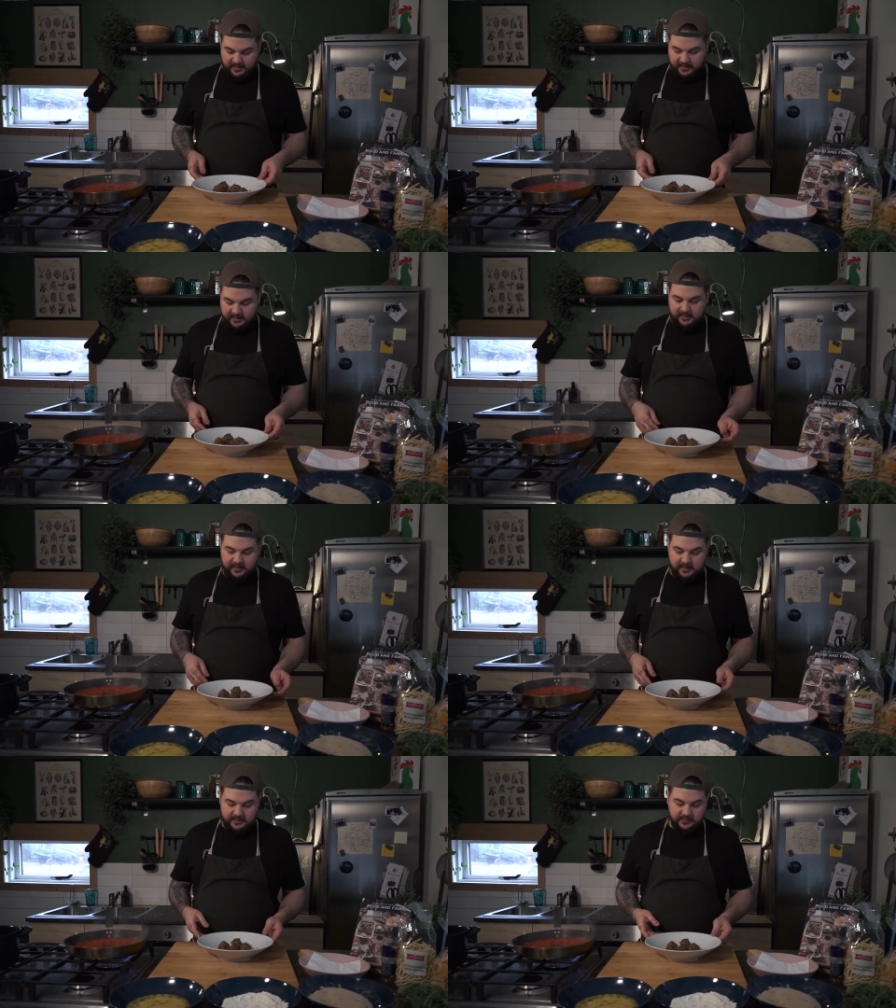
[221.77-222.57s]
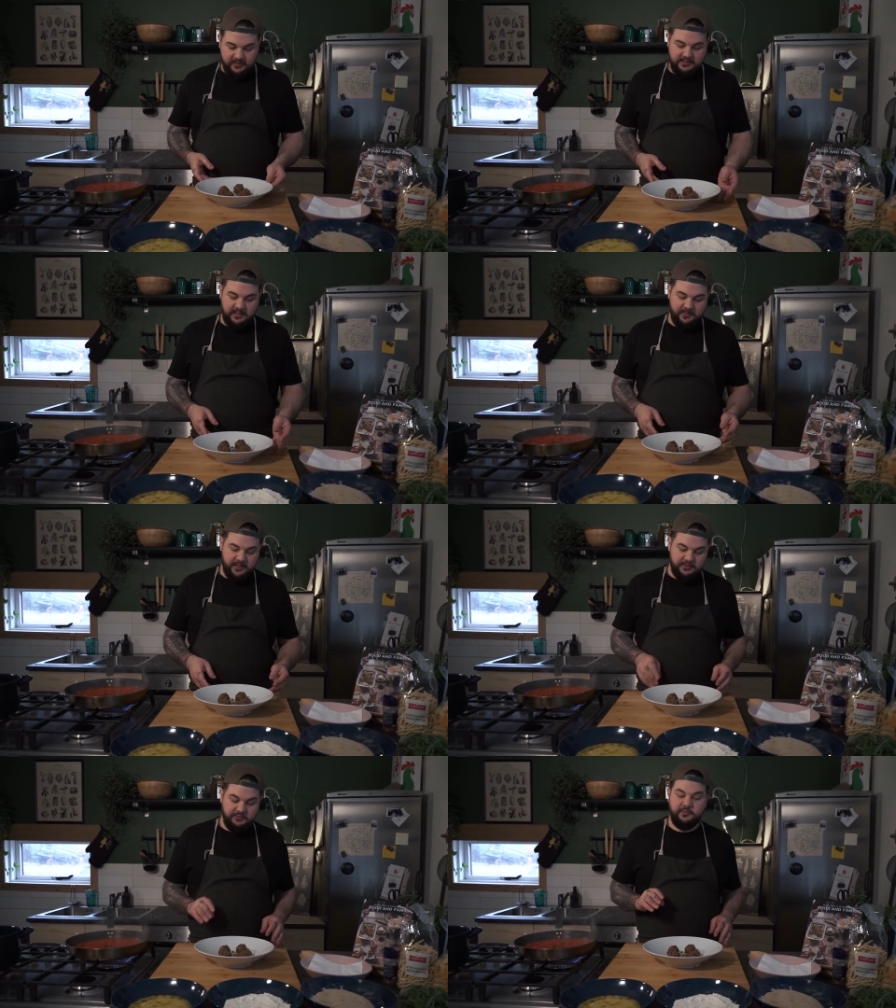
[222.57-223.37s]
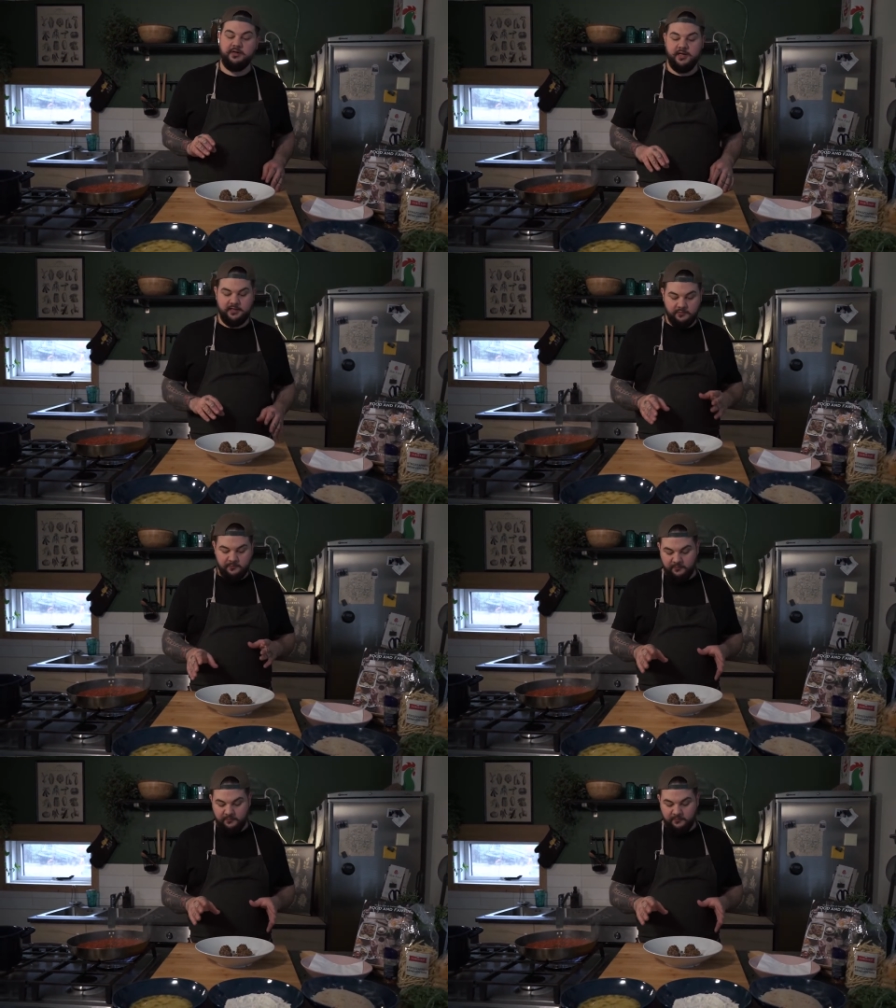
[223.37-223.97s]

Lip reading: and as you can see, I managed to get